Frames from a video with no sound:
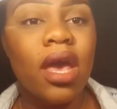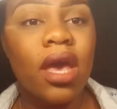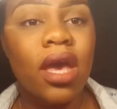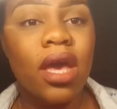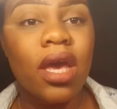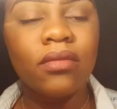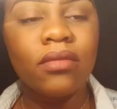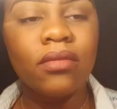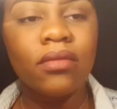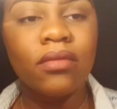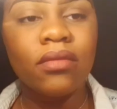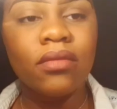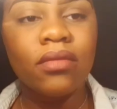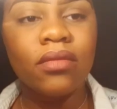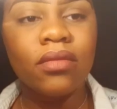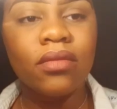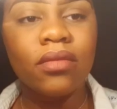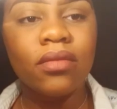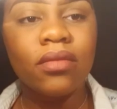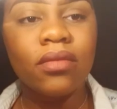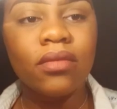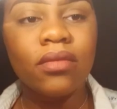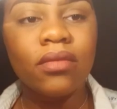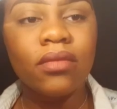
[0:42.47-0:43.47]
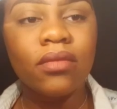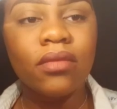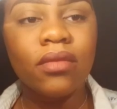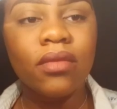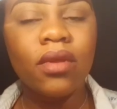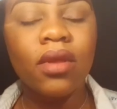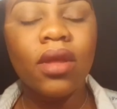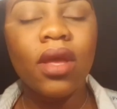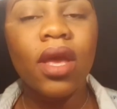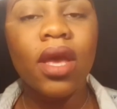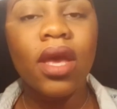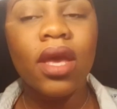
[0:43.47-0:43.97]
And
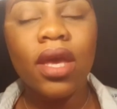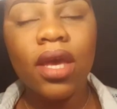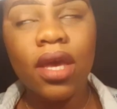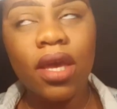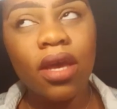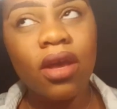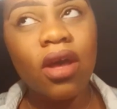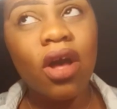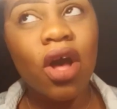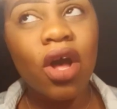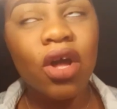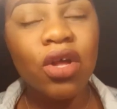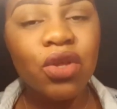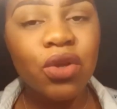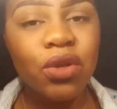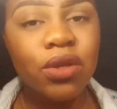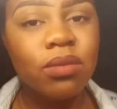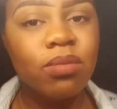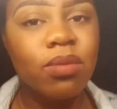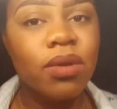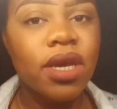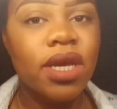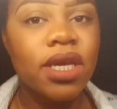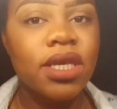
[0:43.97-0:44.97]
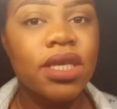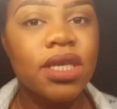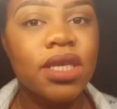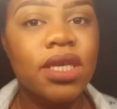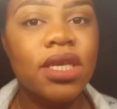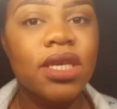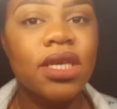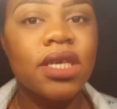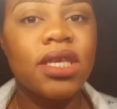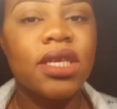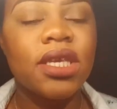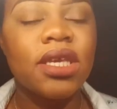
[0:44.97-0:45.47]
he called those
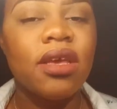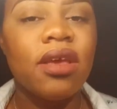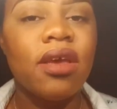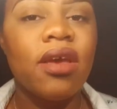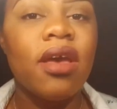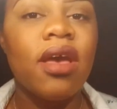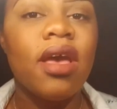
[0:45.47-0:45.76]
places